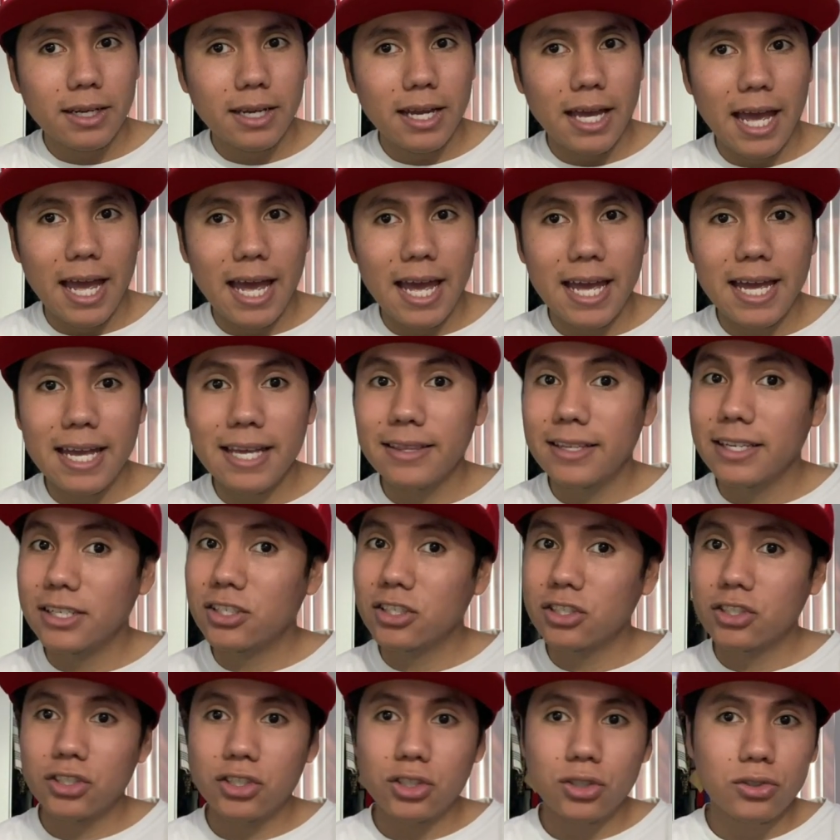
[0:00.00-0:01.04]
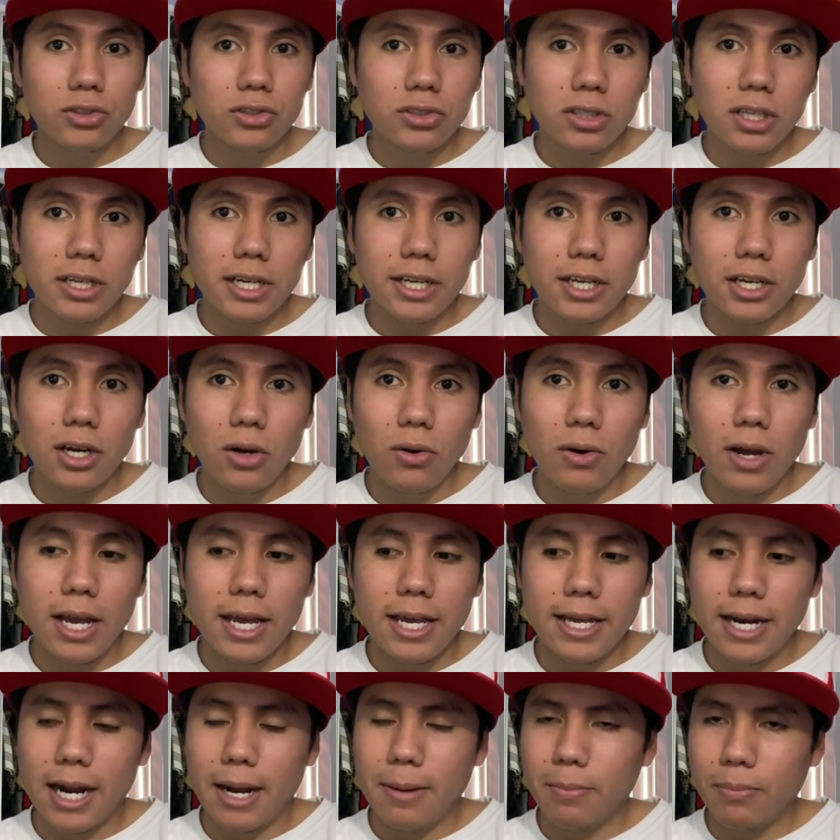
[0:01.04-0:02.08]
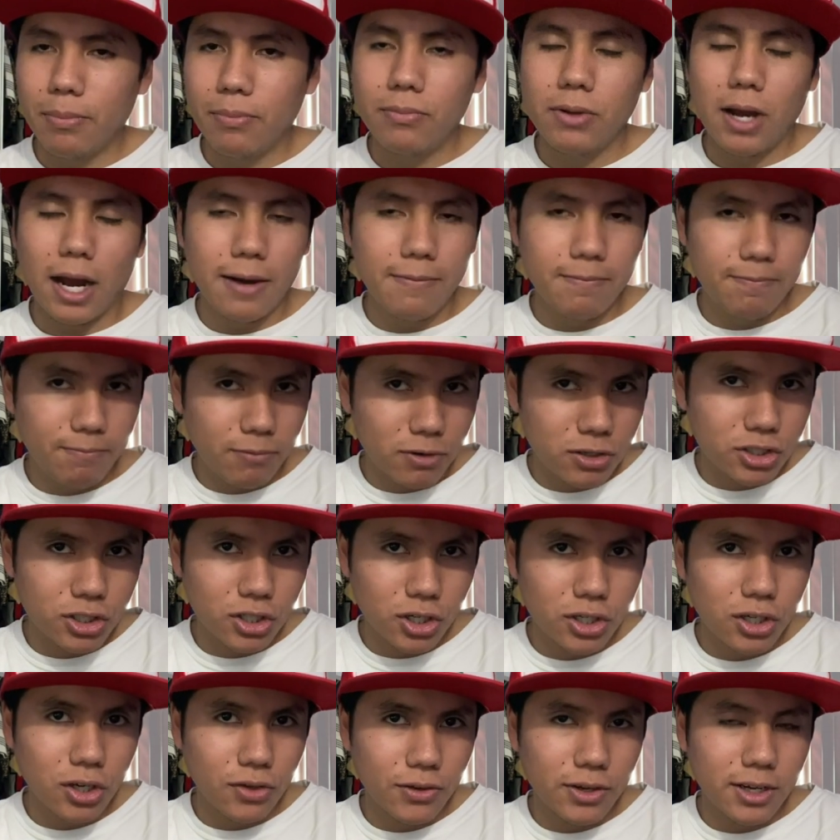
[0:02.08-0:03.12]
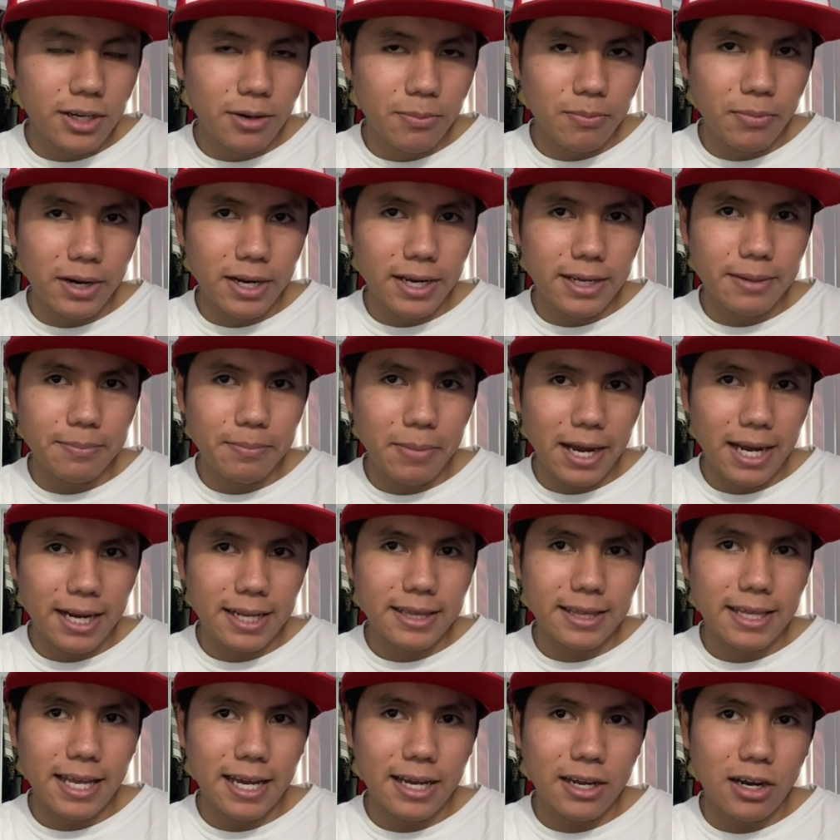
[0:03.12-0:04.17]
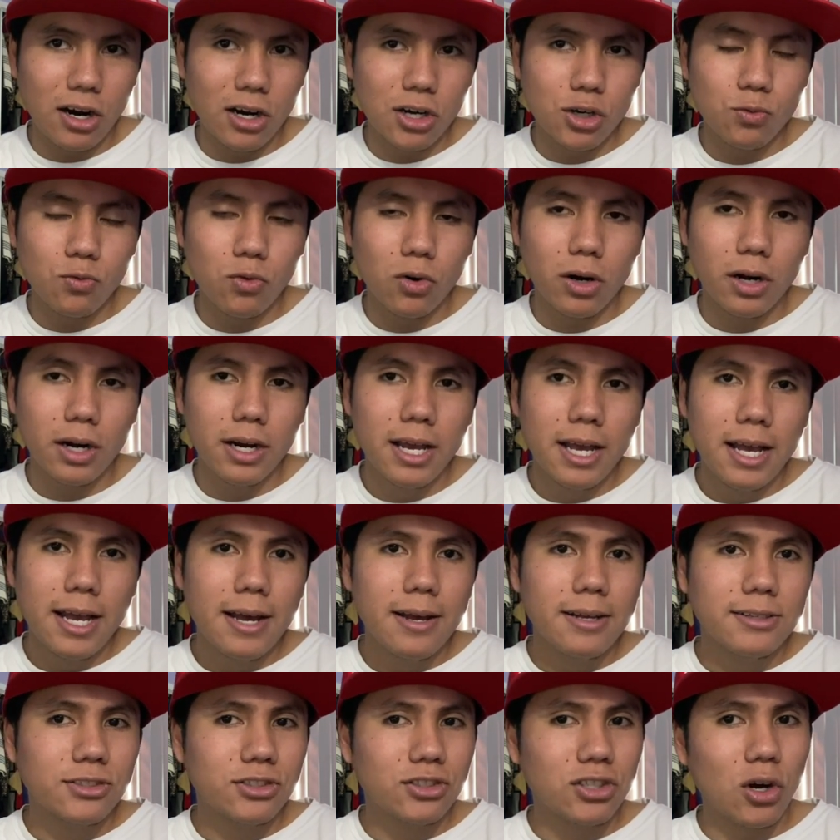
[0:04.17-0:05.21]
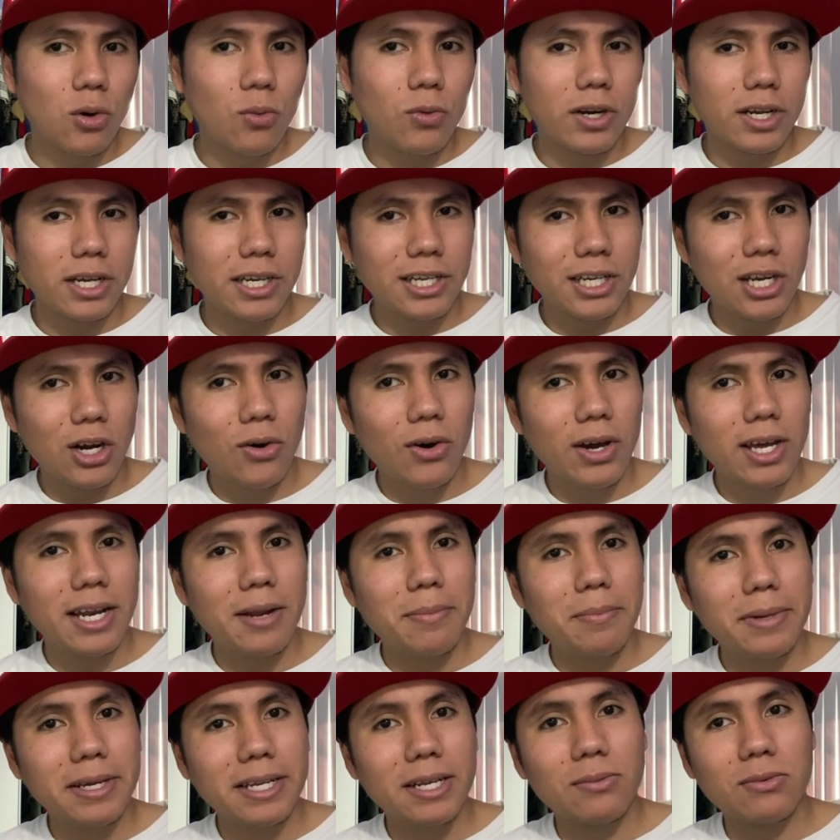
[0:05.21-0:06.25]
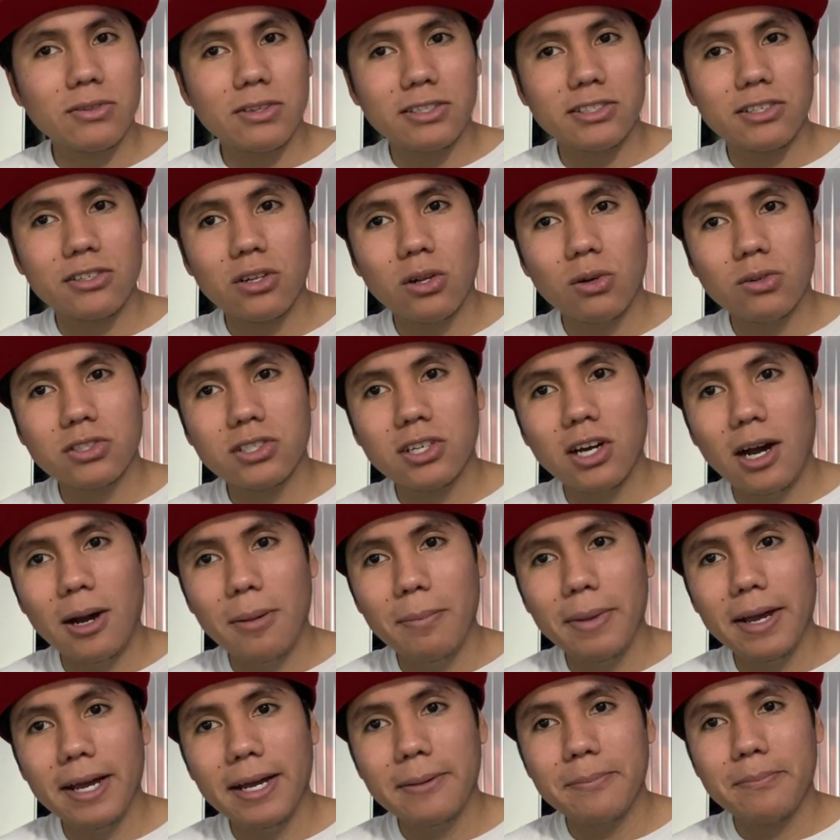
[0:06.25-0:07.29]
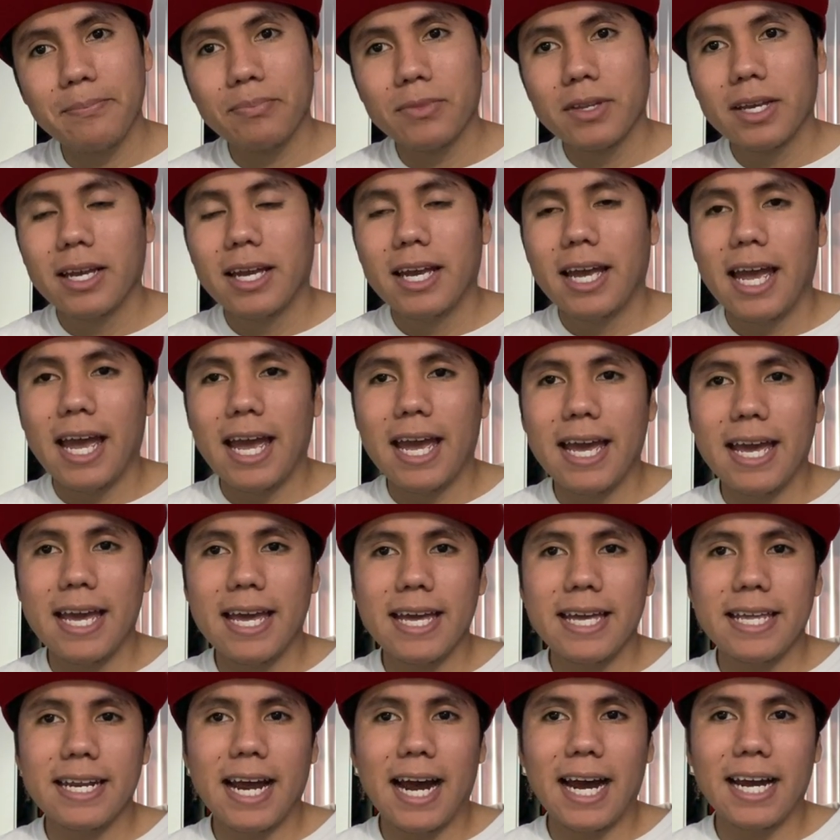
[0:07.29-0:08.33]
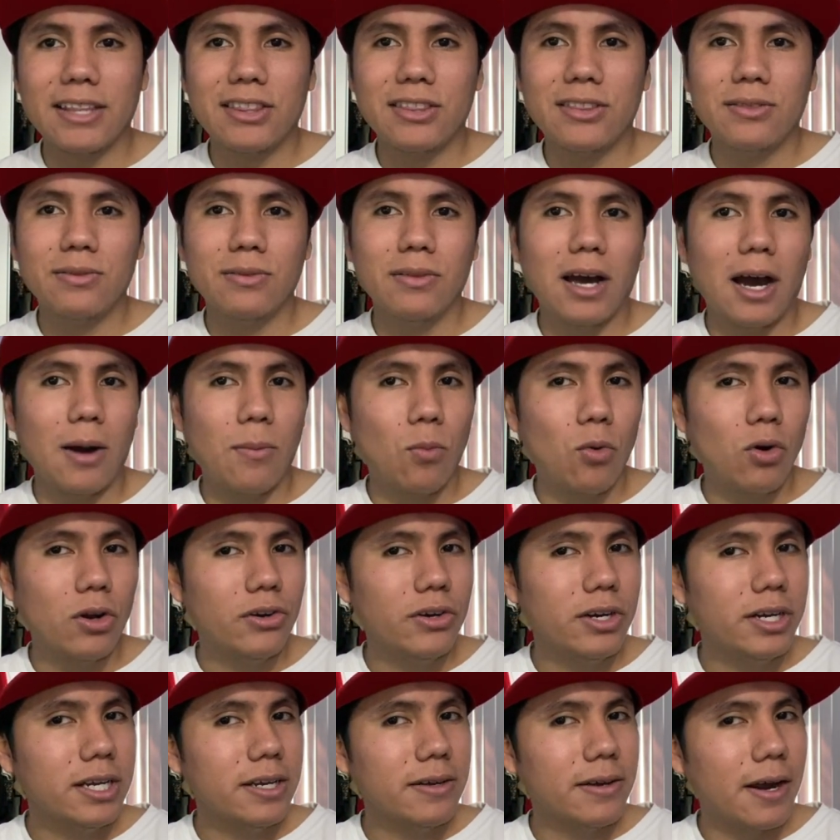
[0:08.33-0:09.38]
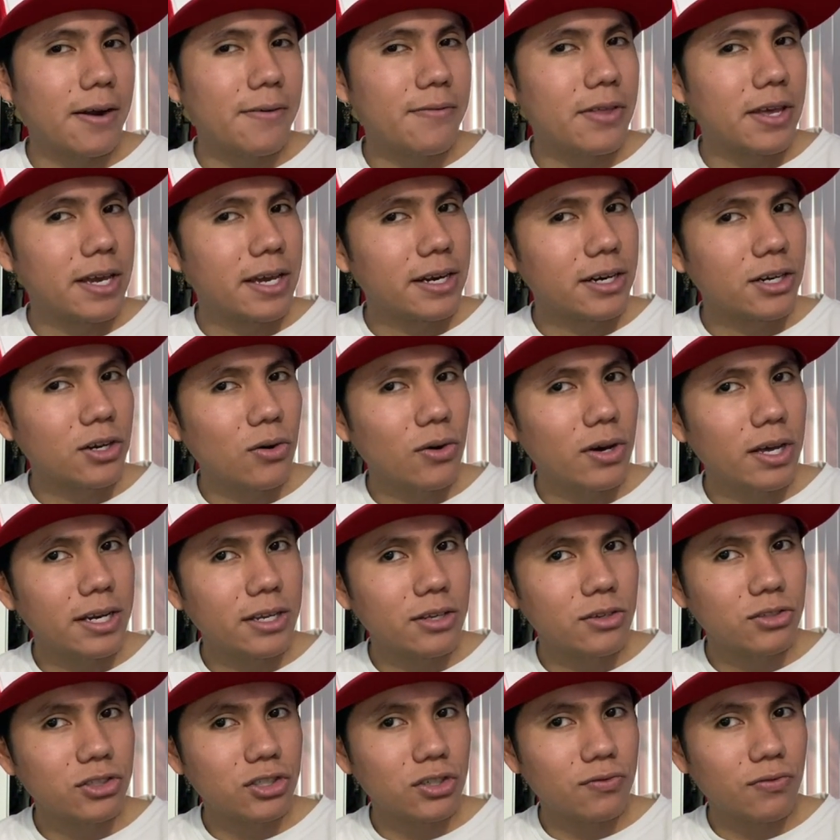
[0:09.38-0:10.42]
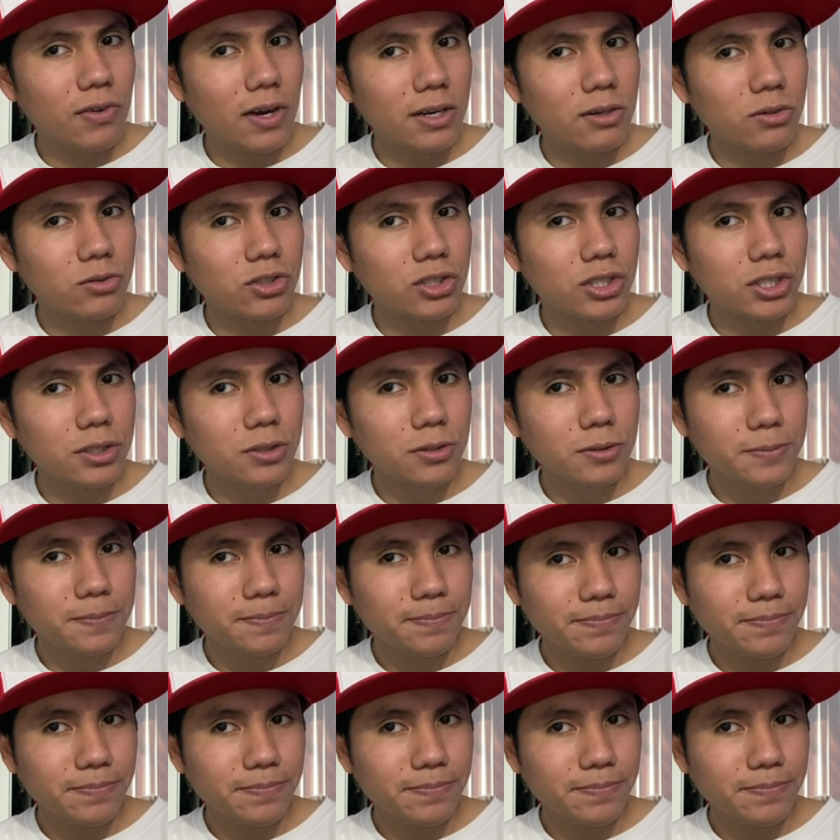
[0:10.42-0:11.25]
and they just choose to let it go. And I for sure know they're gonna bring back that Gardevoir, so we're gonna go ahead and meet up with this close combat. And I'm wondering, are they gonna go ahead and use their final shield?